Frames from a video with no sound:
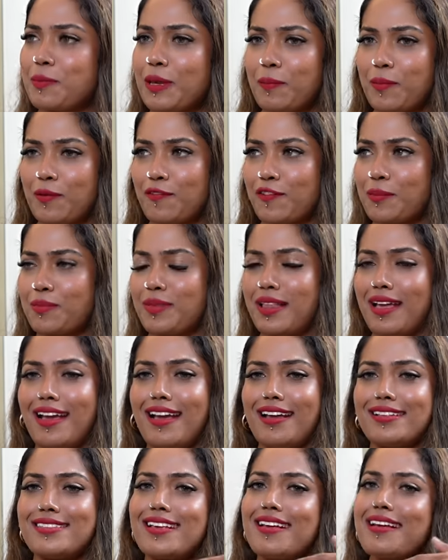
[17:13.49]
people from
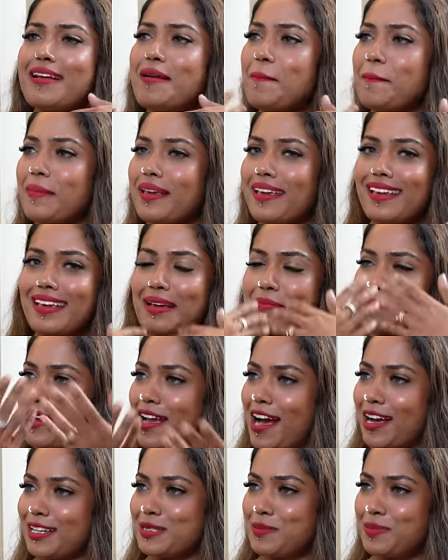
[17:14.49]
there, me and
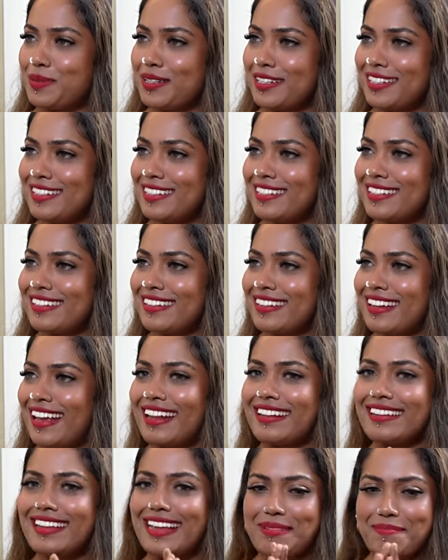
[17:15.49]
my husband,
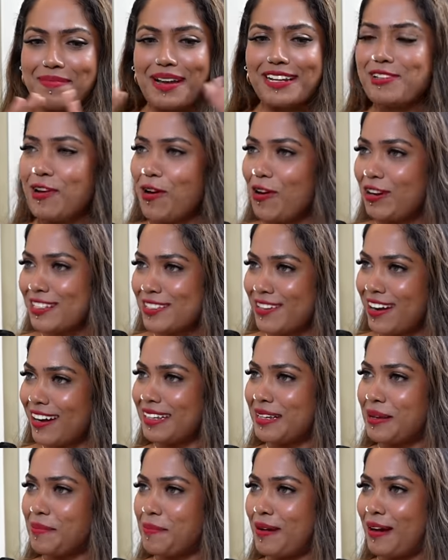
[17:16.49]
and then my dogs
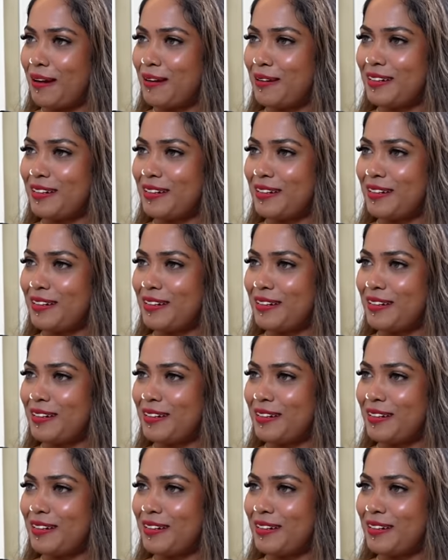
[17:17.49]
running about,